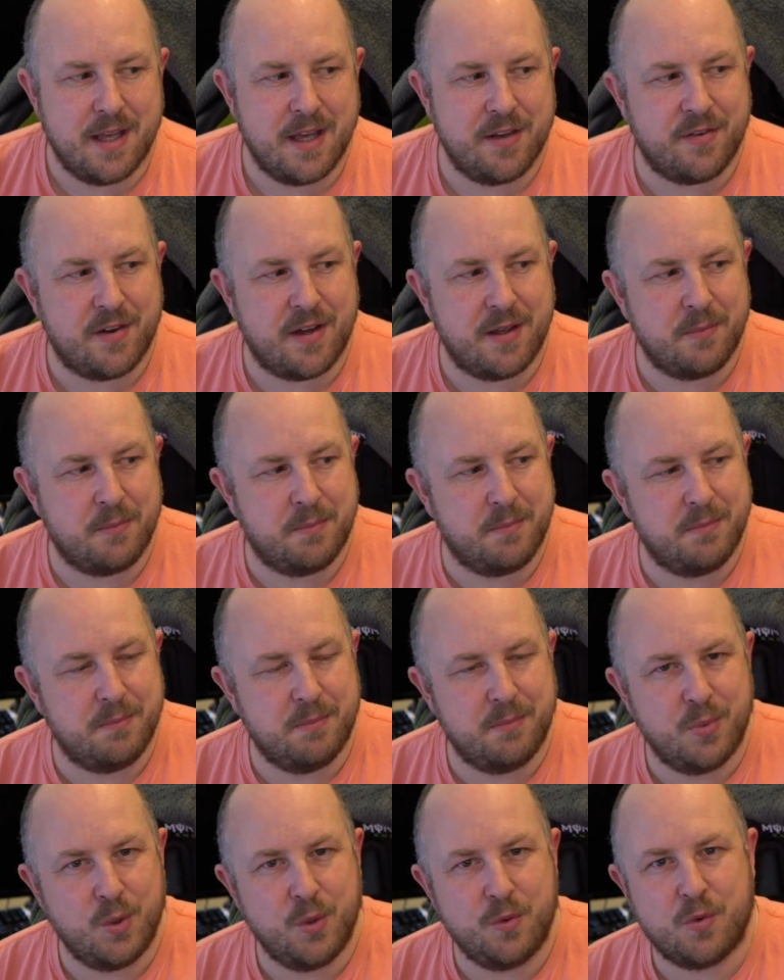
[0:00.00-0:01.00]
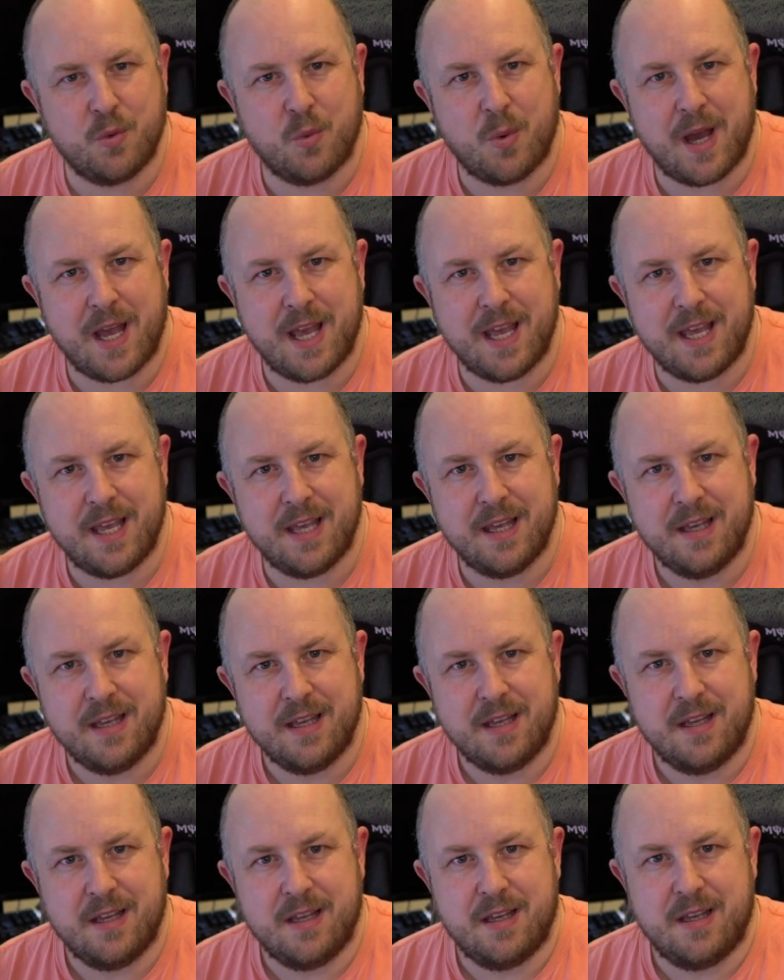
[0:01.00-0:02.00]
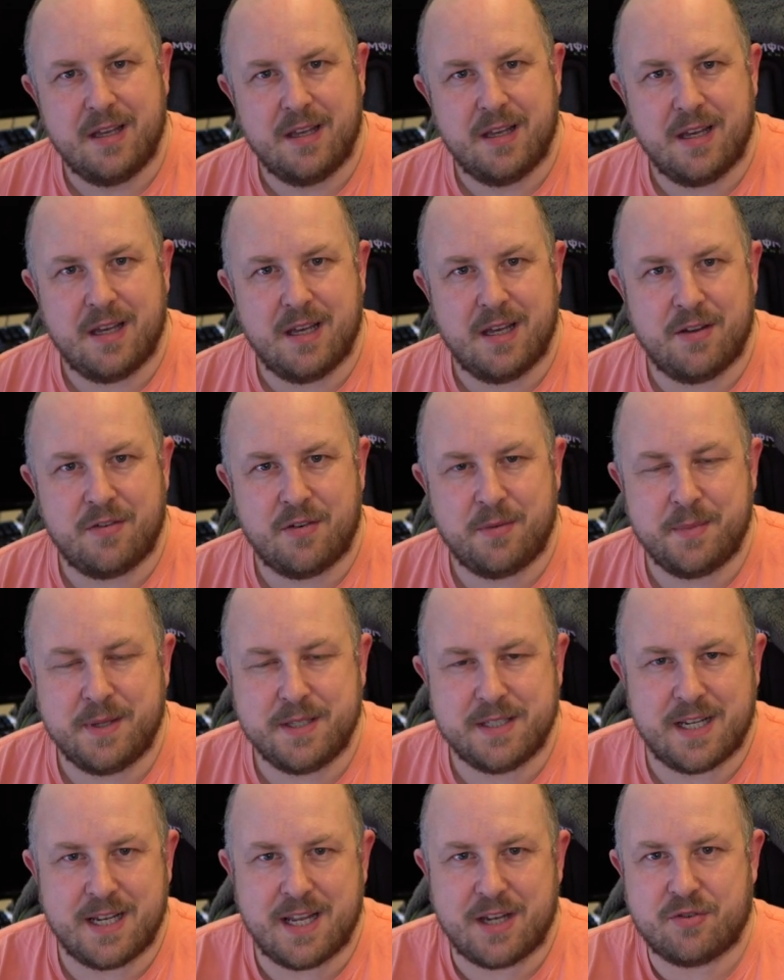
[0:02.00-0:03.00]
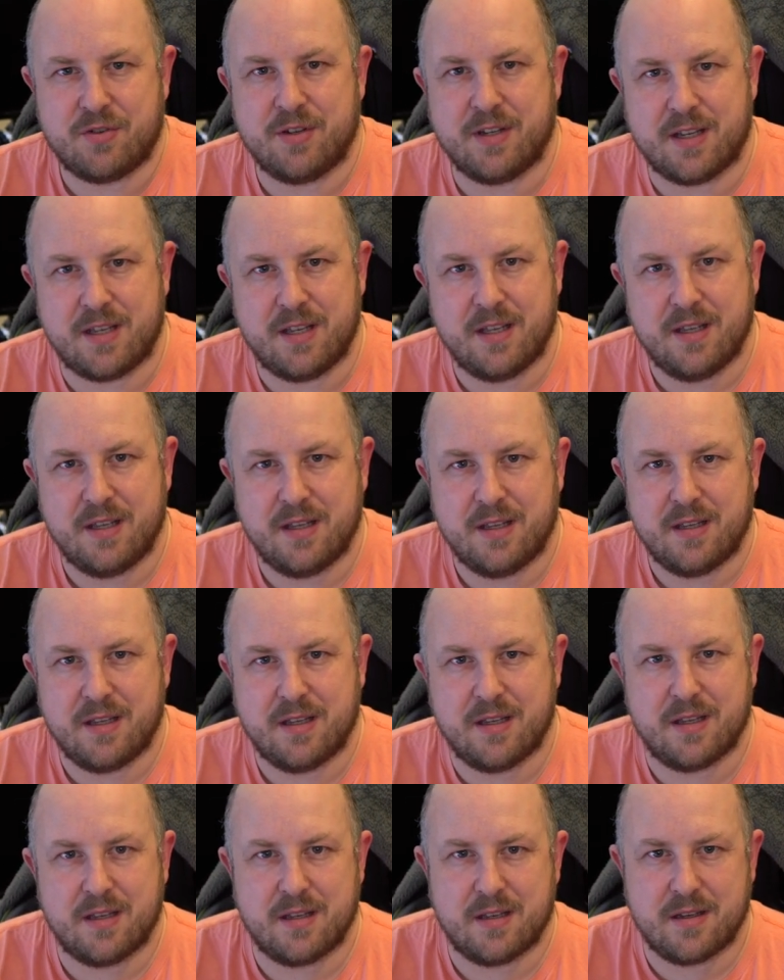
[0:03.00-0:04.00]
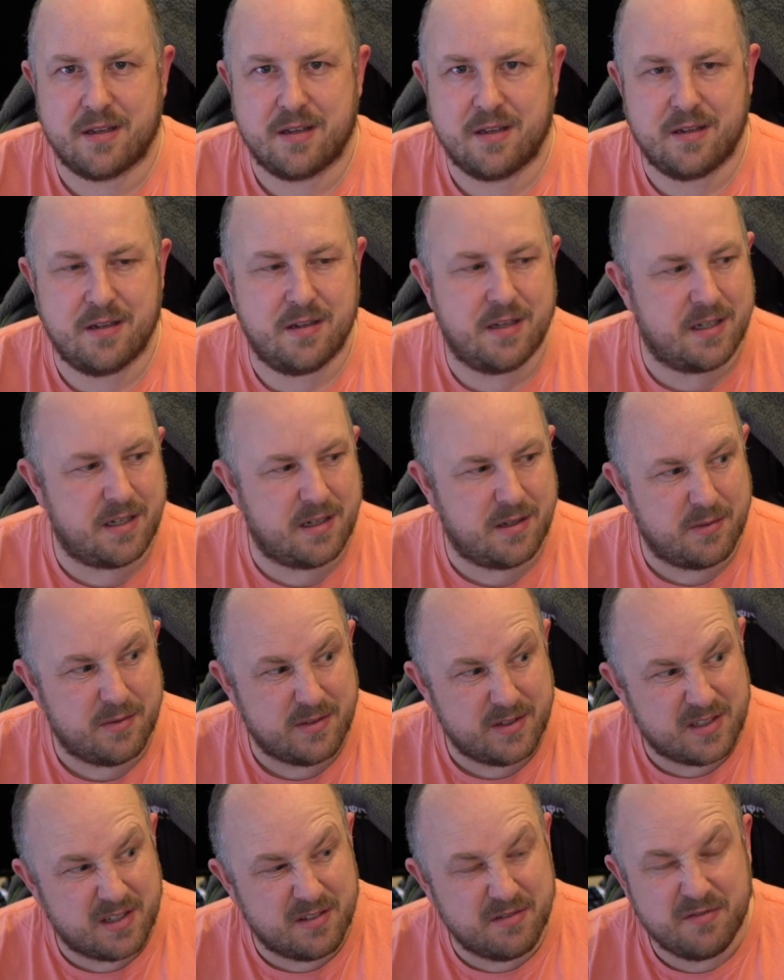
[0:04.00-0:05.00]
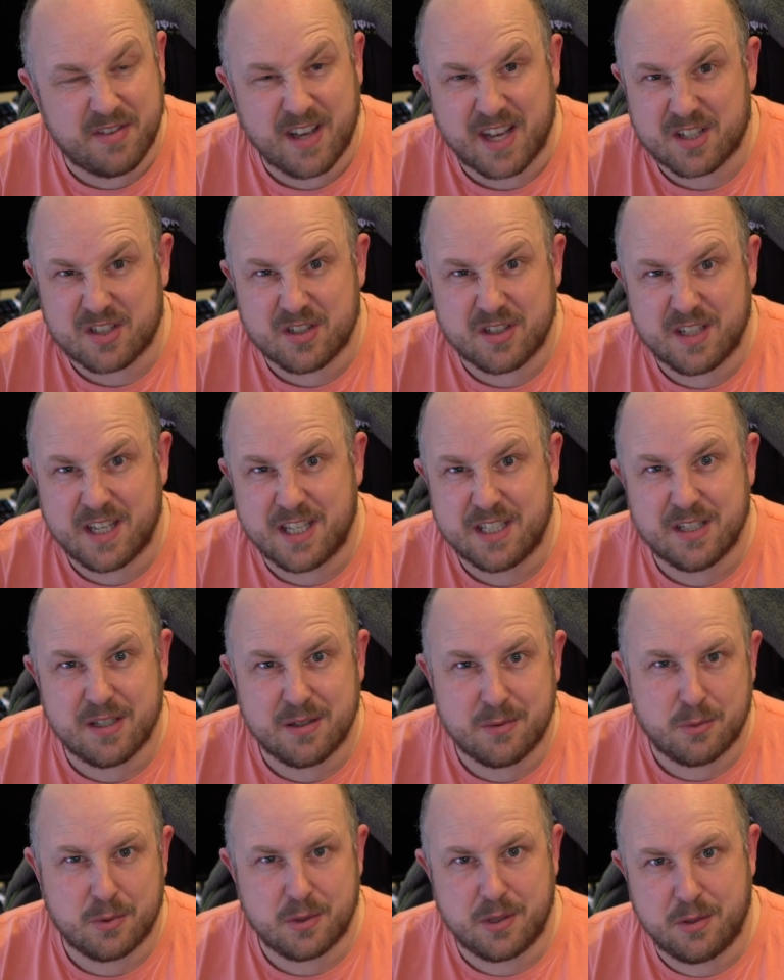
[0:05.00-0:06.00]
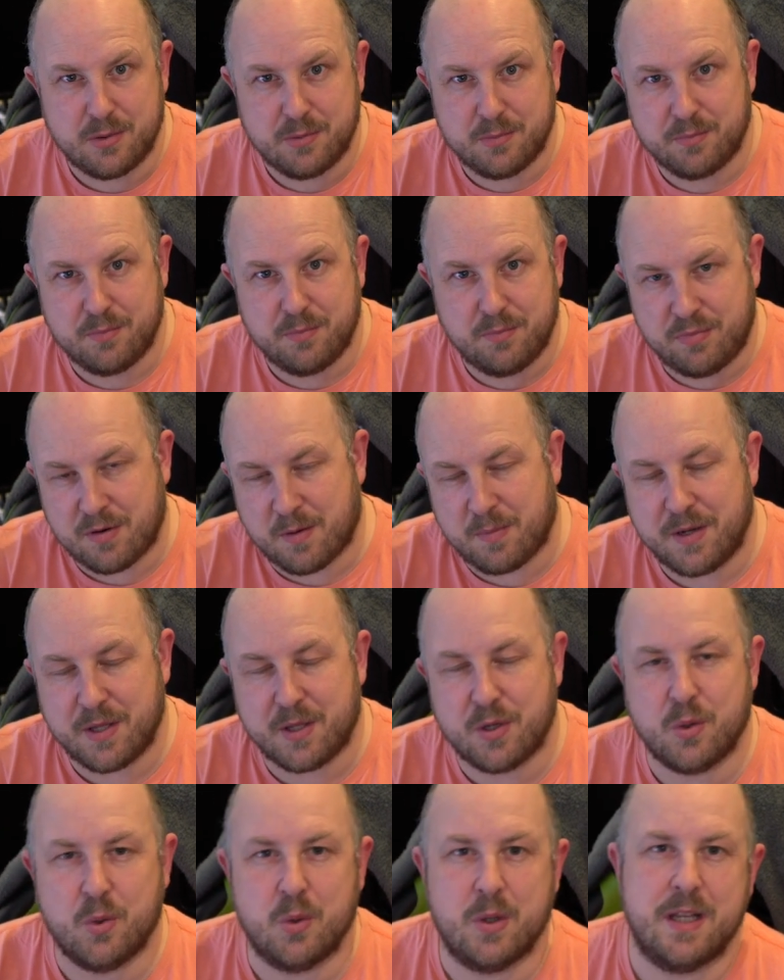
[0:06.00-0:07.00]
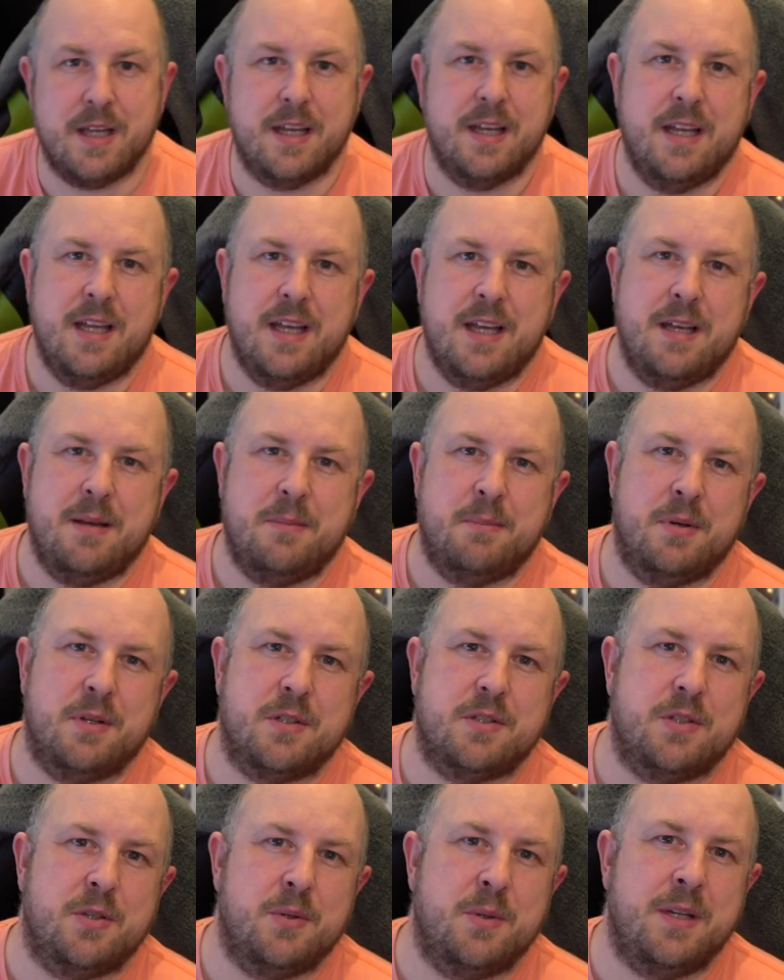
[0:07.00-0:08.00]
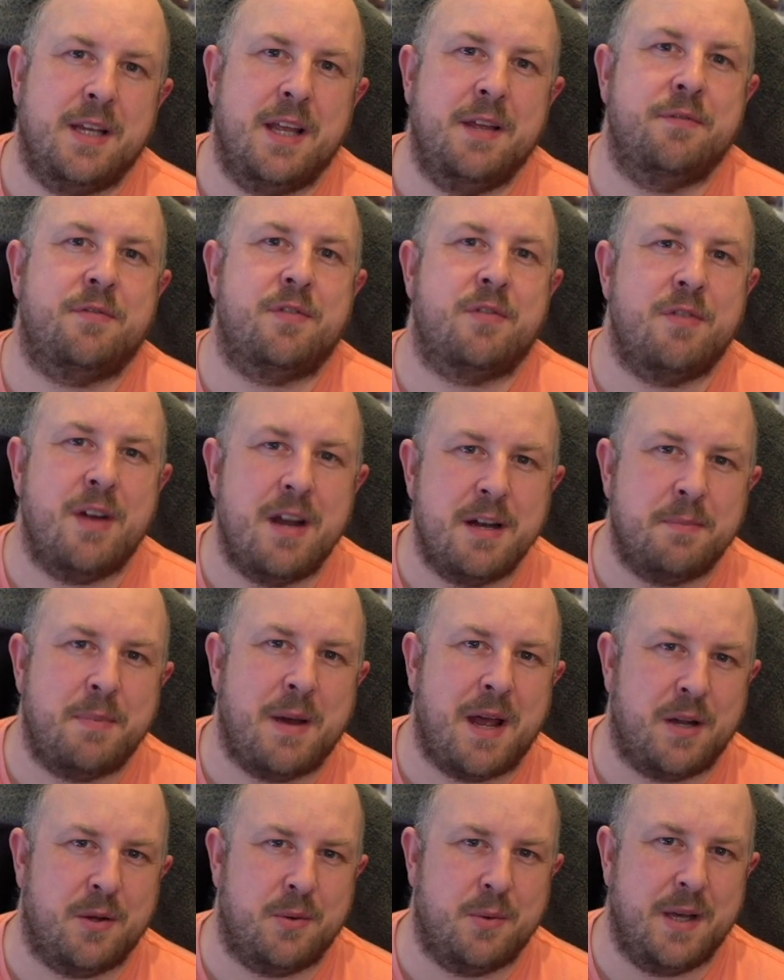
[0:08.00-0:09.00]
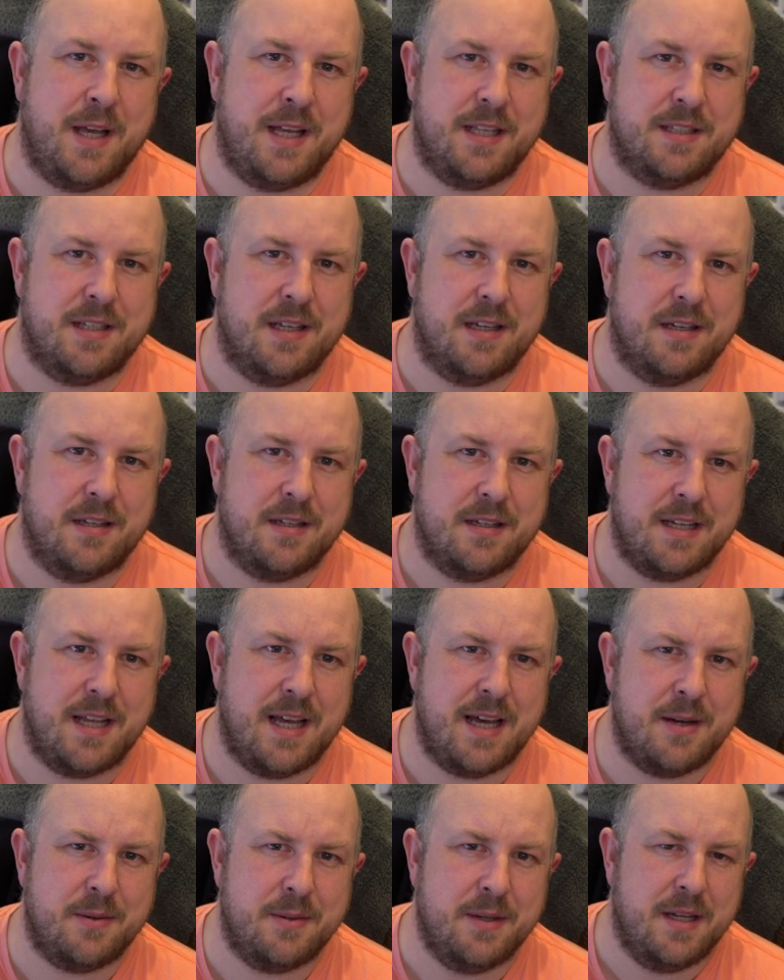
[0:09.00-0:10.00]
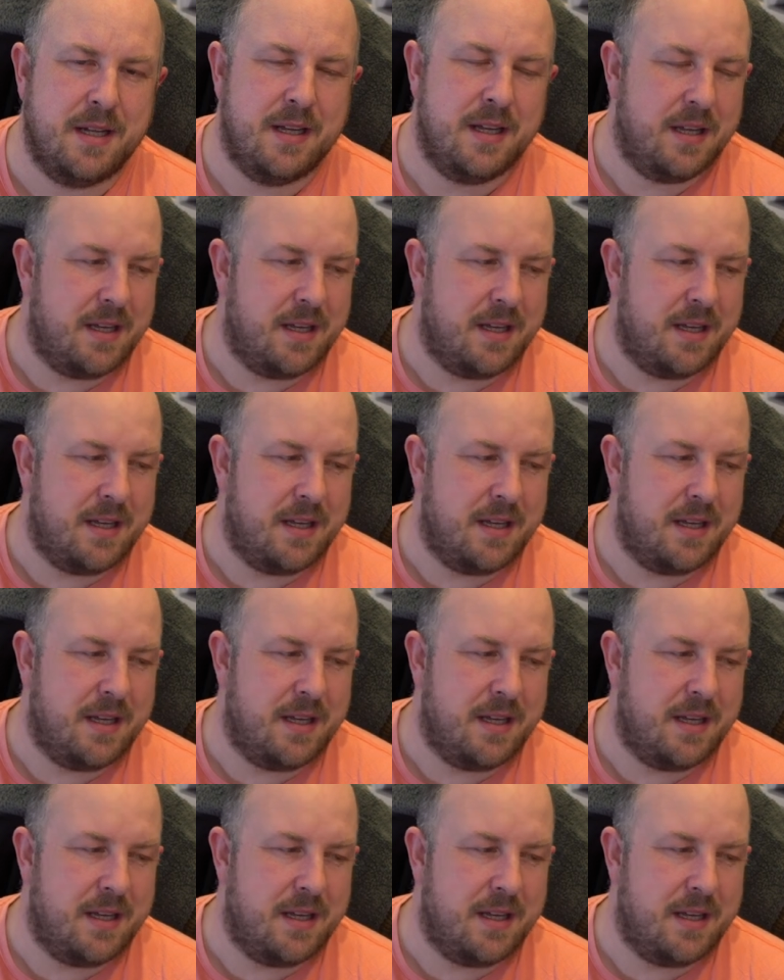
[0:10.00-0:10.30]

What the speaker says: if I moved away from these electric, kind of, I don't know if it's a convection heater or what you properly call it, but to an infrared panel heater. Now,